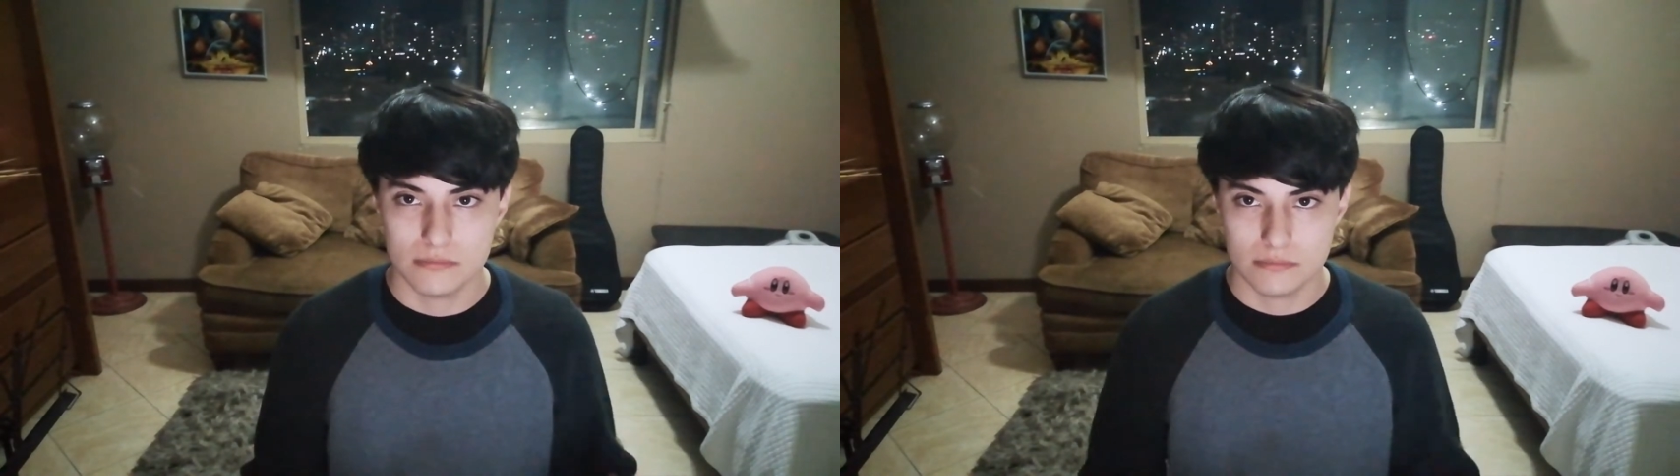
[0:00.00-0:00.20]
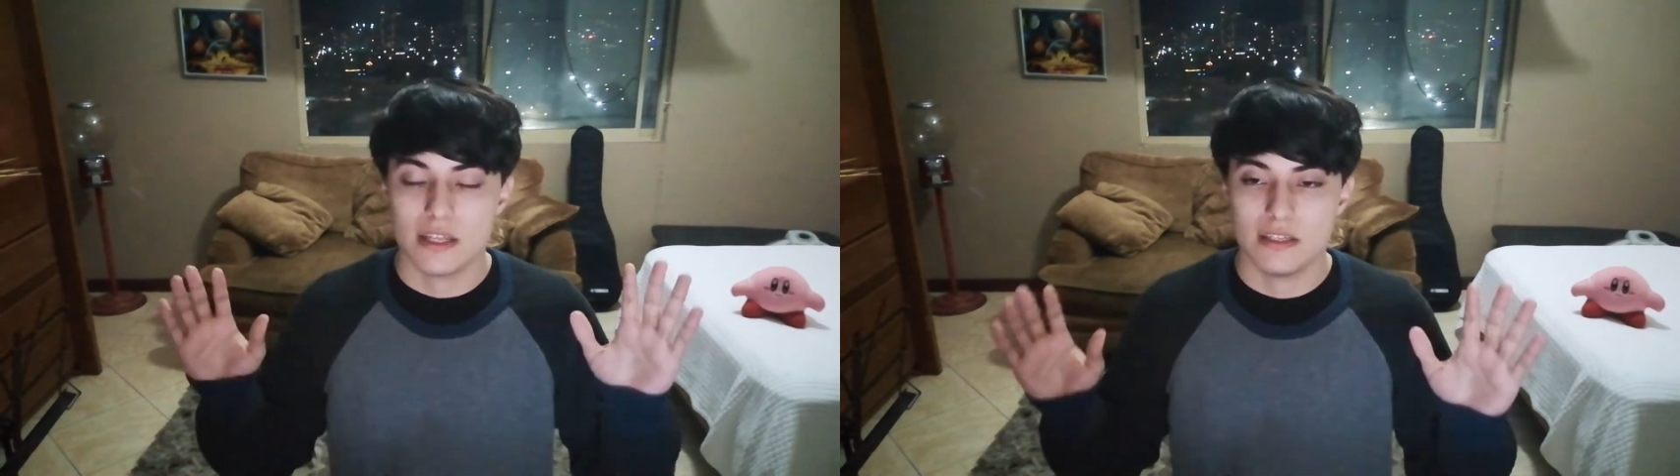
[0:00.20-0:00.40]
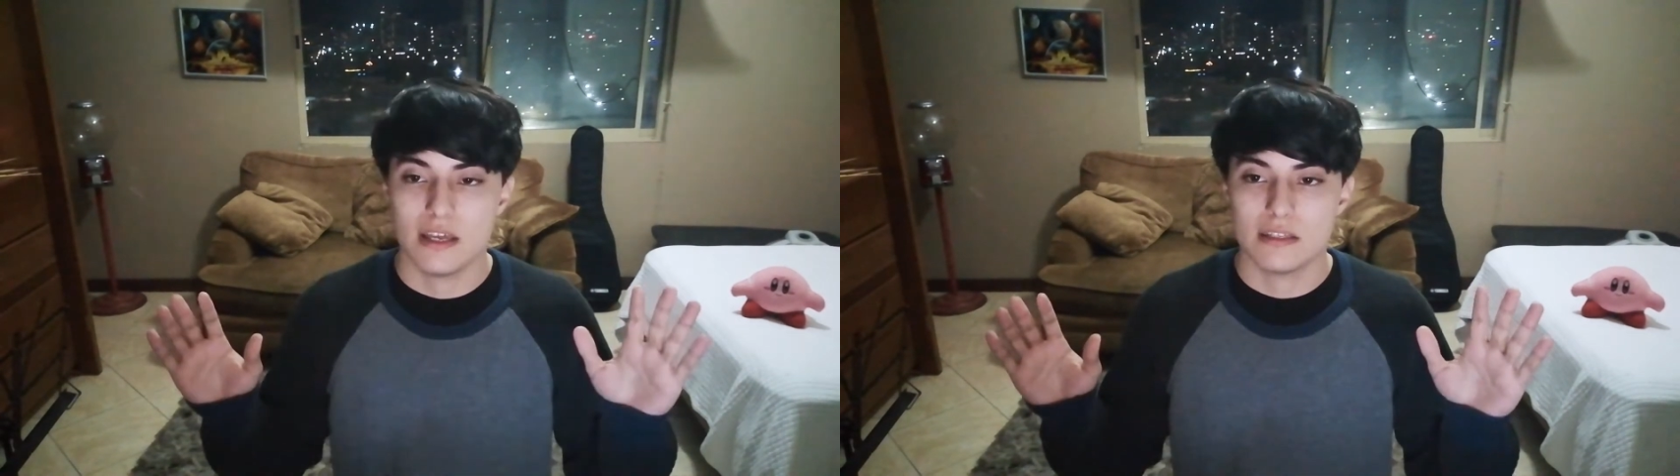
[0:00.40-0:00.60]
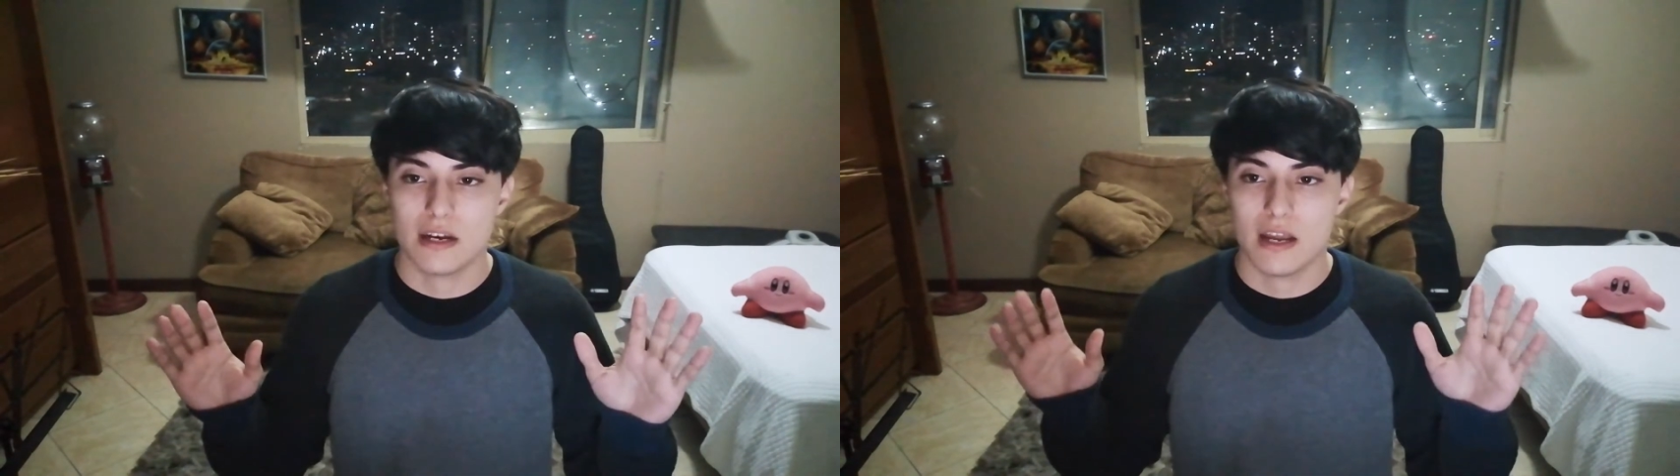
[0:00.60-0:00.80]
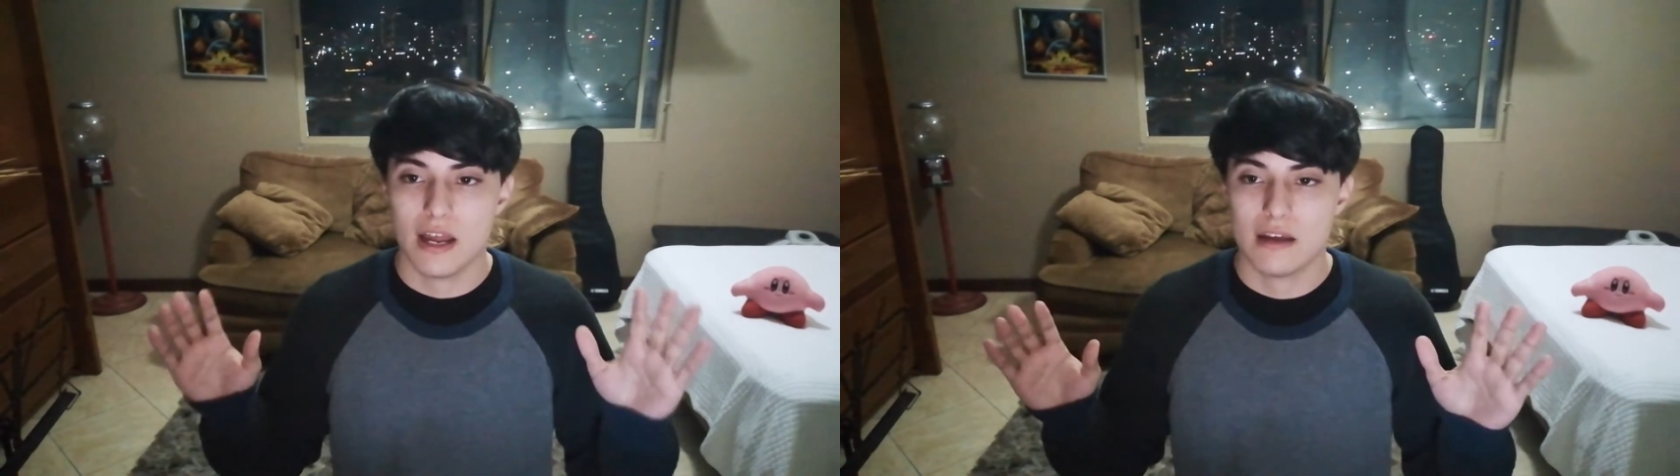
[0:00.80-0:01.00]
The idea
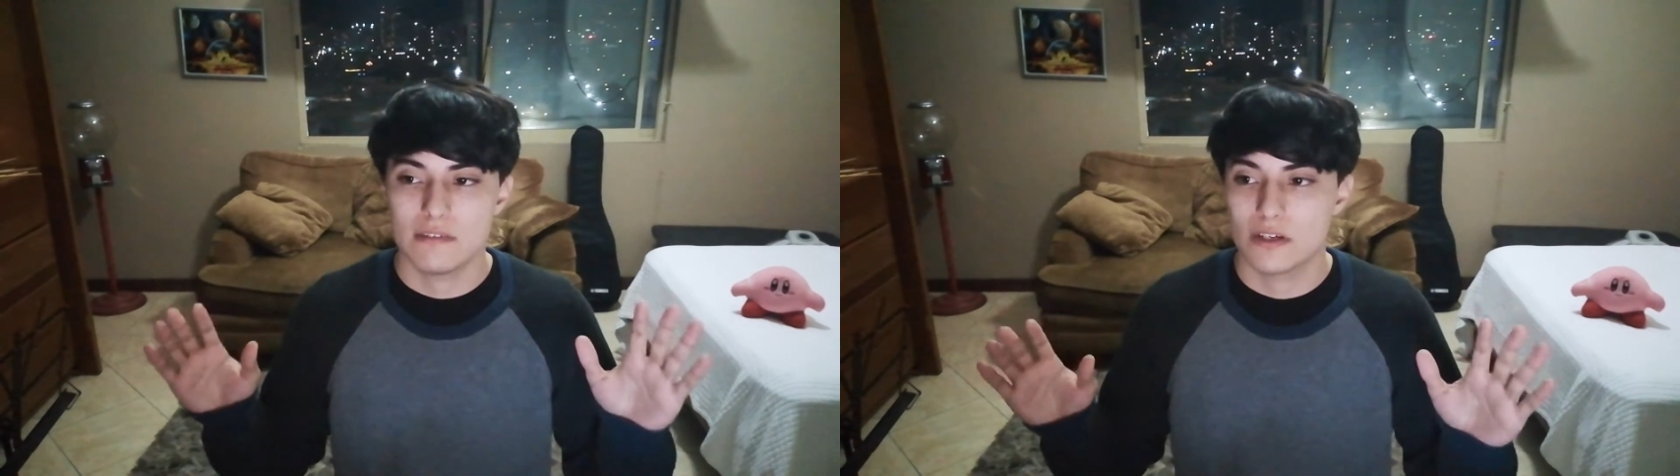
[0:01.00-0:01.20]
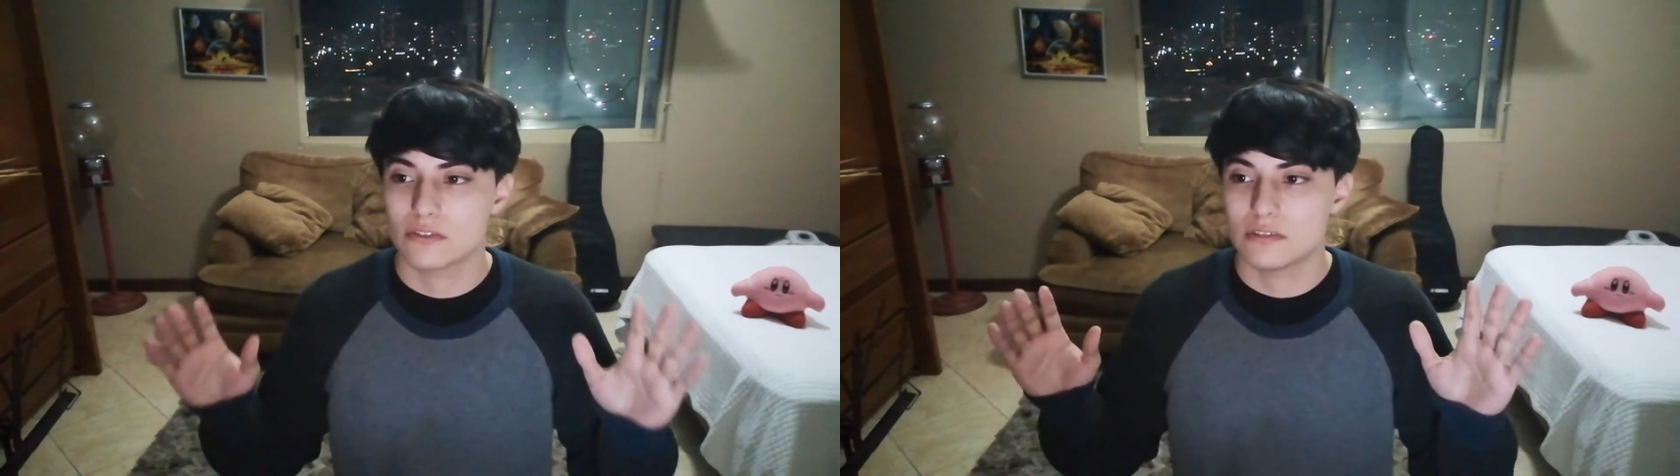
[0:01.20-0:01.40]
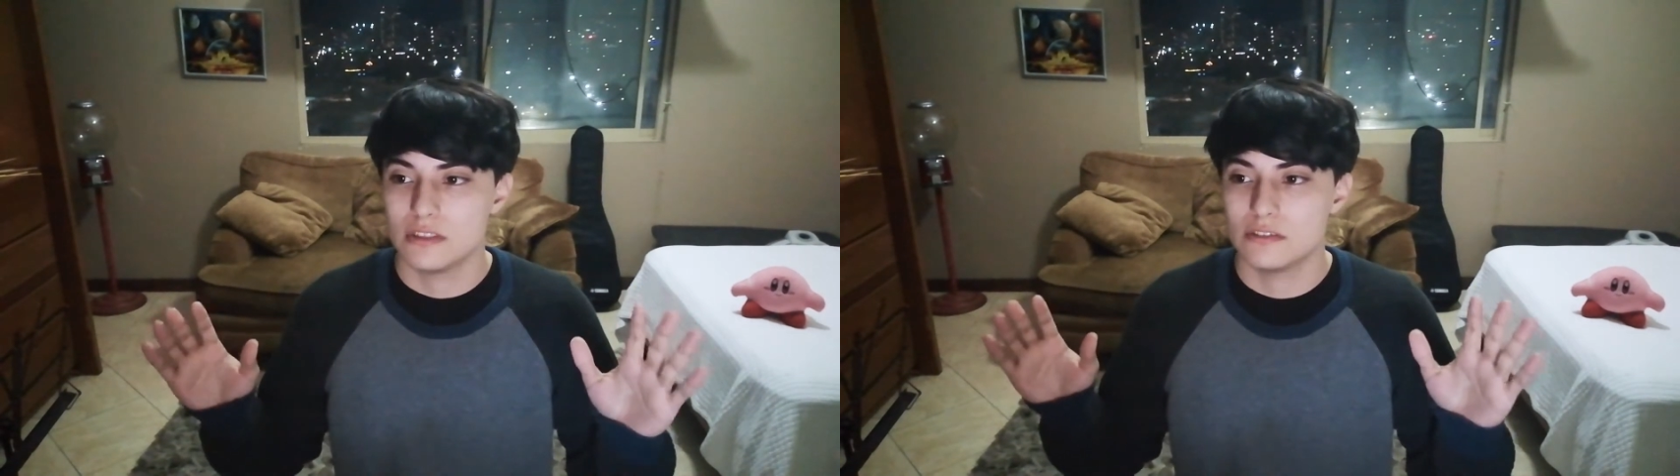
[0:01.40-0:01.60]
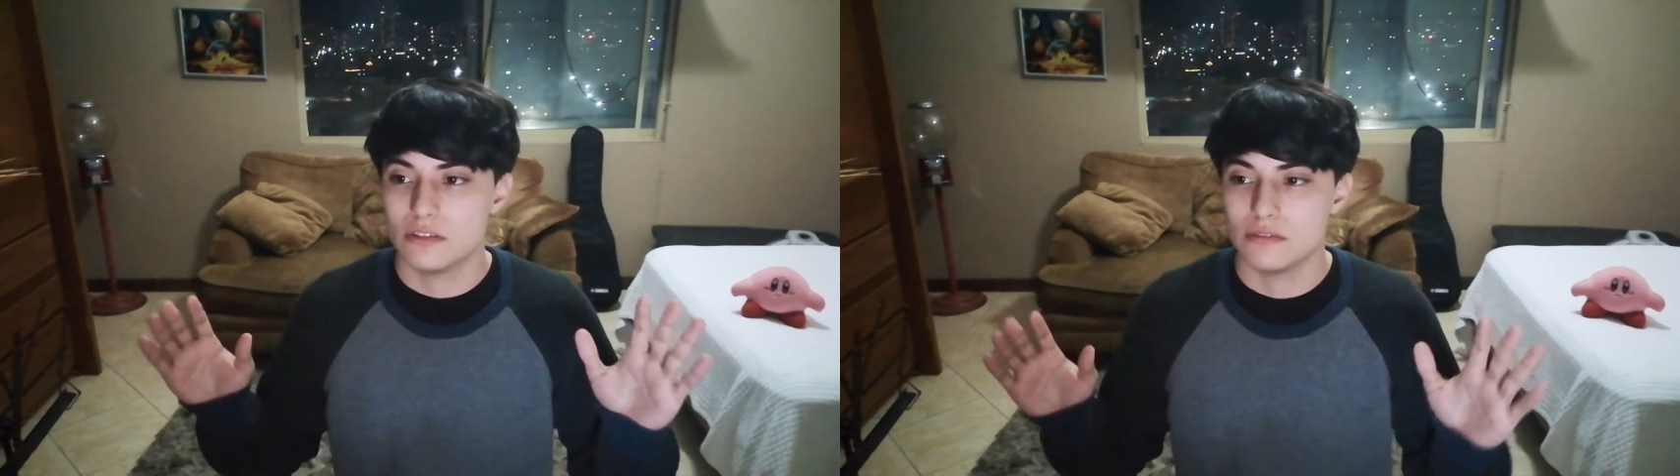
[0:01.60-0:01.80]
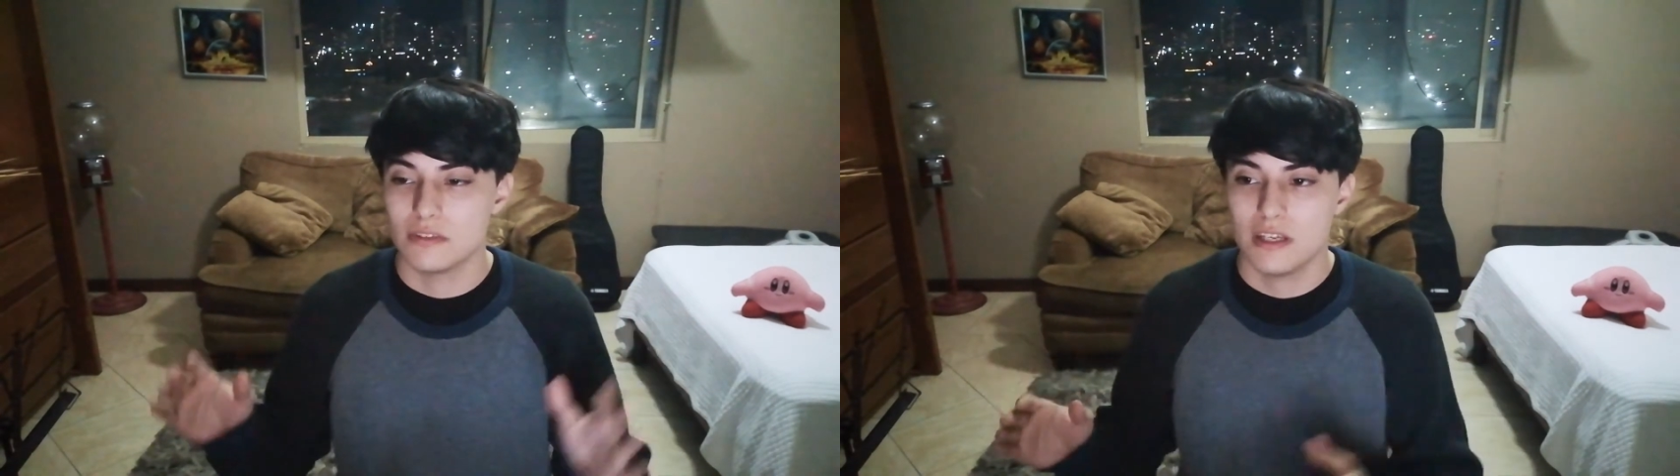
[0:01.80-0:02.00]
that I have
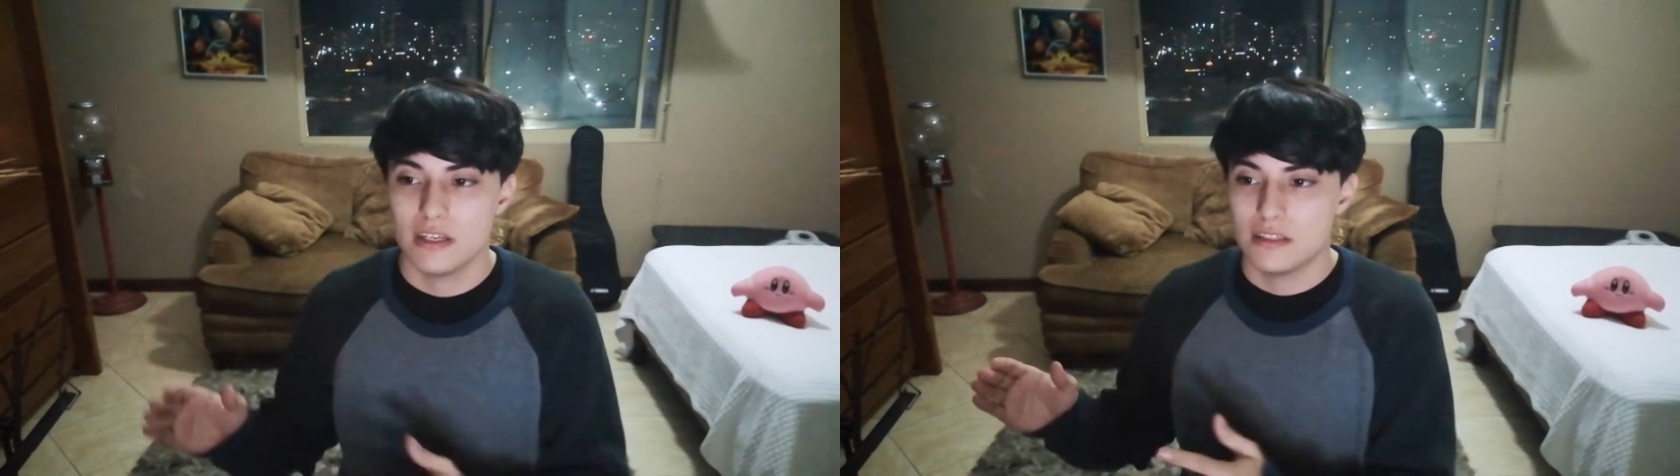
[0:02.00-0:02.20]
consists on